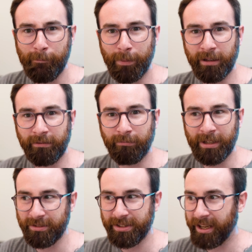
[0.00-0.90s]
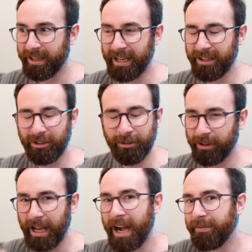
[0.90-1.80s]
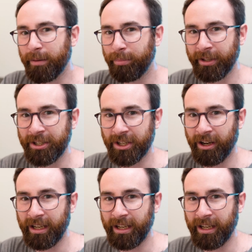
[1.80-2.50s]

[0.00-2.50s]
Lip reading: but when you're starting out, you're not gonna have that pleasure.